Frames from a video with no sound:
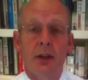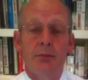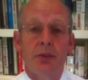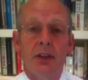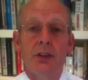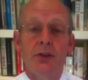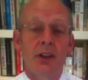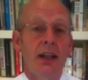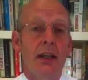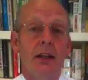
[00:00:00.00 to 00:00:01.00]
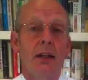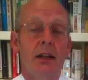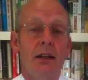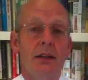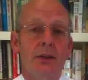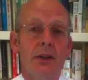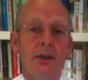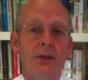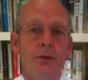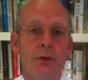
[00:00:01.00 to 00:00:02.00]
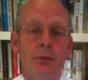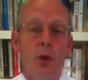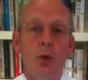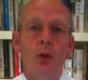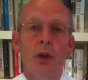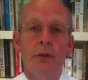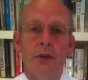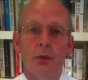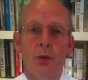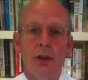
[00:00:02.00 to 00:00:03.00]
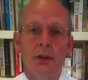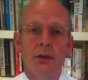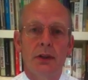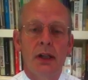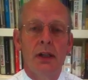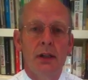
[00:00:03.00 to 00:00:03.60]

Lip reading: And it brings together artists from all over the world.